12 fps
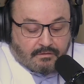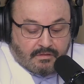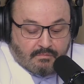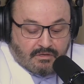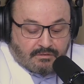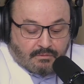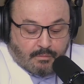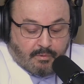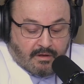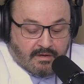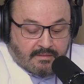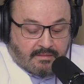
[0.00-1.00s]
to the muscle
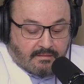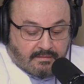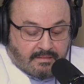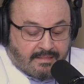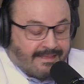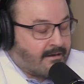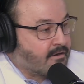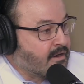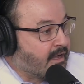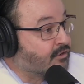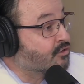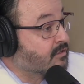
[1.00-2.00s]
repair that are
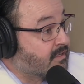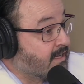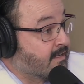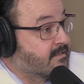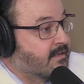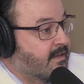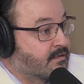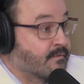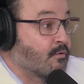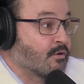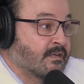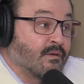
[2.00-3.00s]
not just the aesthetics.
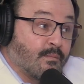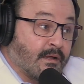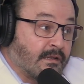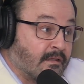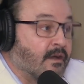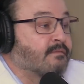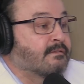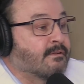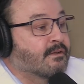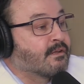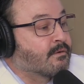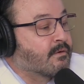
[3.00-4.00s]
Of course, everybody loves
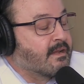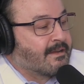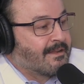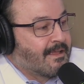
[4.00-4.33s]
looking great.